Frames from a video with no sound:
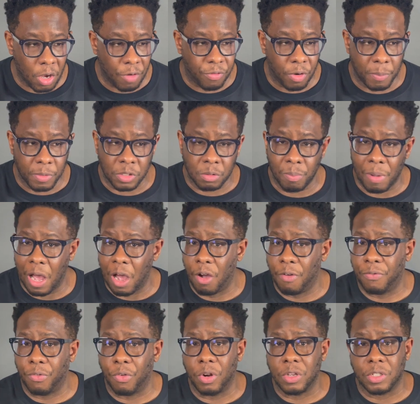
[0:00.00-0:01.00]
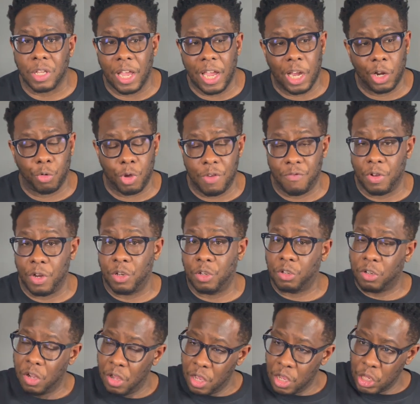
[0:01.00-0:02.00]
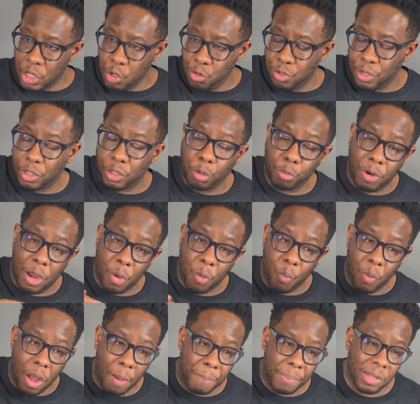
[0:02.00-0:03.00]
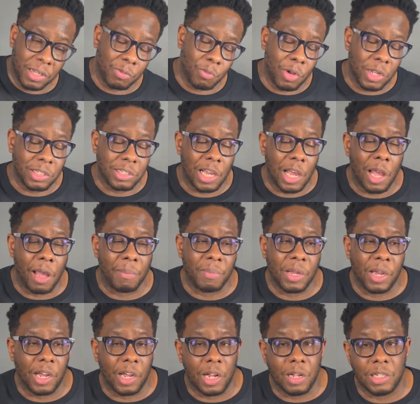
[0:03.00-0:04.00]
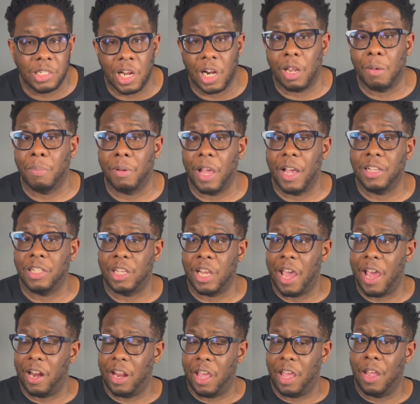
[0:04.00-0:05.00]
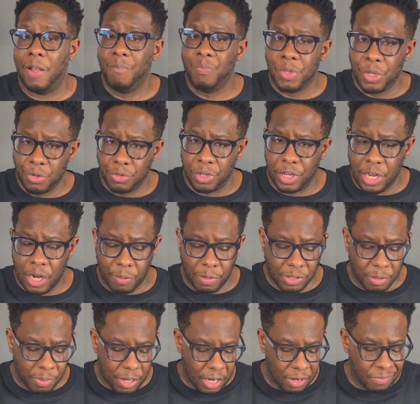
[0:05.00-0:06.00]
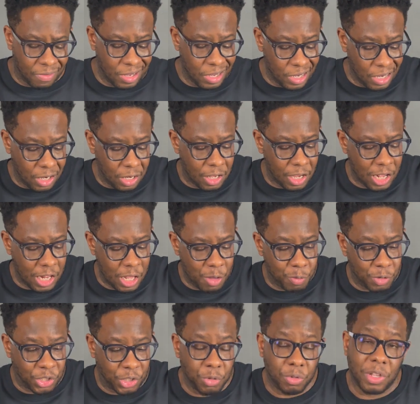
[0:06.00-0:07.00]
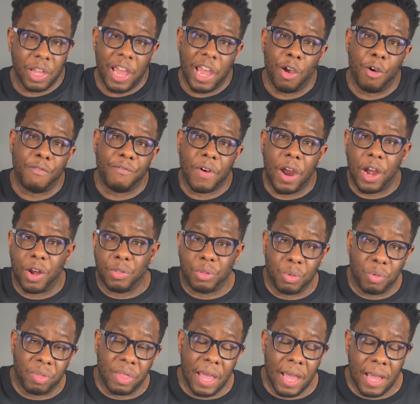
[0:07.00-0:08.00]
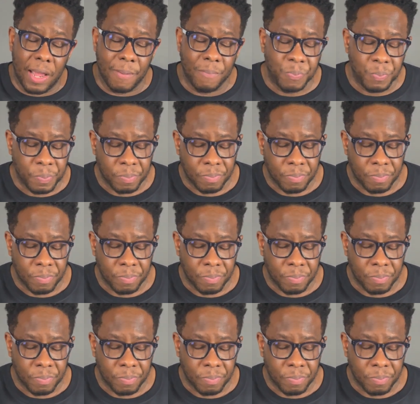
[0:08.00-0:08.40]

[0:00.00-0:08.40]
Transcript: from his mouth or his hand, or even use it through a weapon. One time, Johnny Blaze used to carry some kind of gun, and he would shoot the hellfire through that.